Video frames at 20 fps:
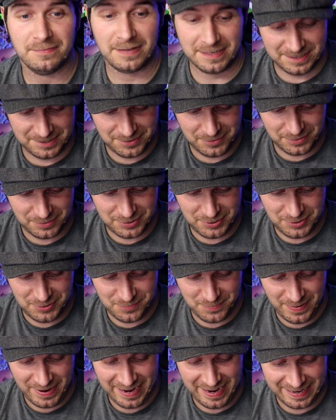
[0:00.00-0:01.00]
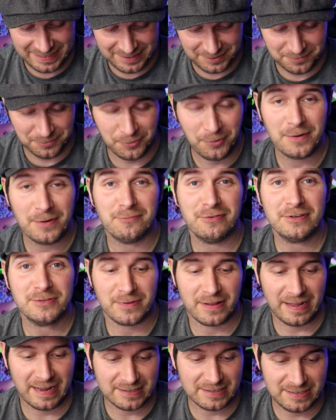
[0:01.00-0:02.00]
That's not too bad. I'm quite impressed
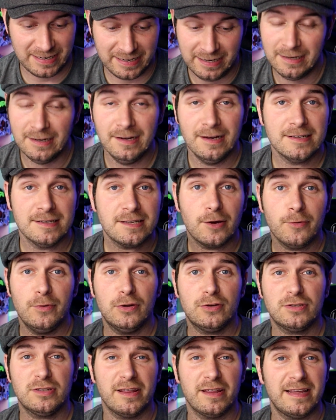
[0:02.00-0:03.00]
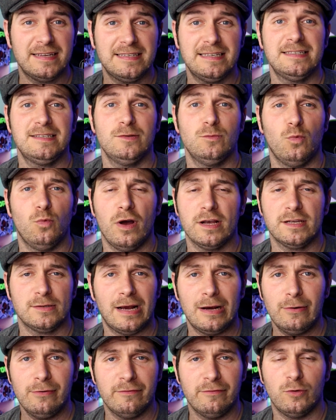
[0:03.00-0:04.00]
with that, actually. So it looks like their system works.
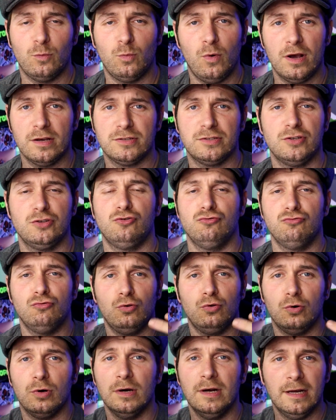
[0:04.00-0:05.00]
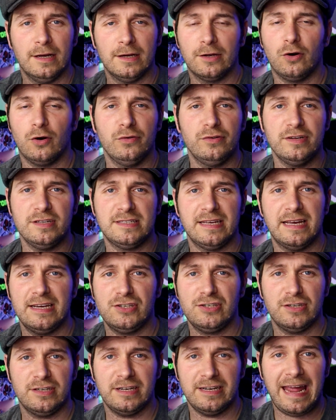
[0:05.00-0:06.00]
So however it works to draw
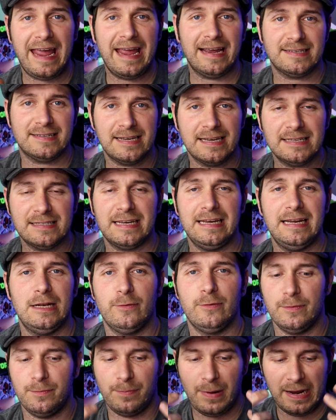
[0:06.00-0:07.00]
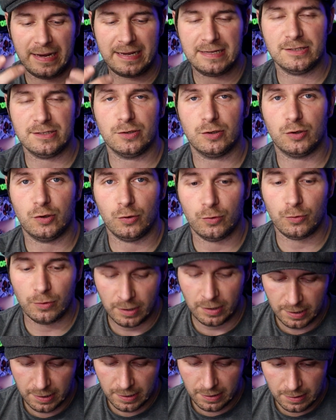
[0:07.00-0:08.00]
condensation and excess e-liquid back into the coil
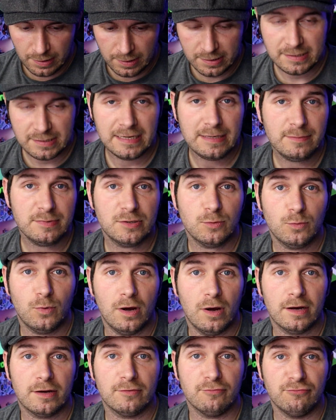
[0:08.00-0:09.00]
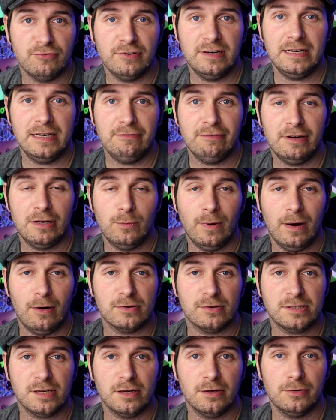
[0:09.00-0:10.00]
seems to work really, really
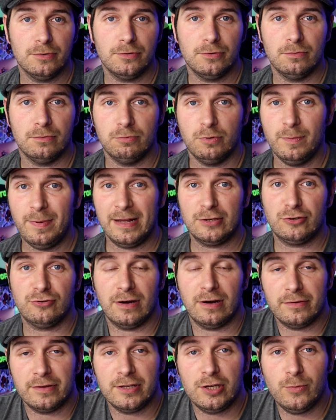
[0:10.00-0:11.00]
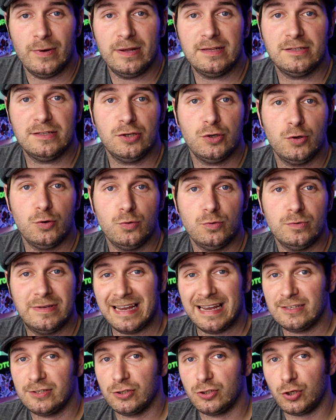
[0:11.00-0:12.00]
well. So we better try out the
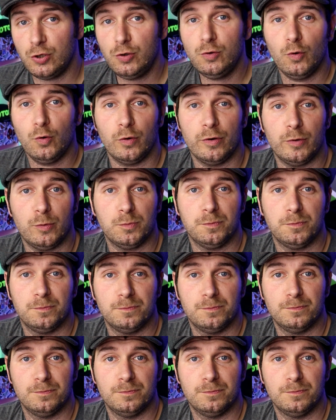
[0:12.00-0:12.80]
UN2-2 coil.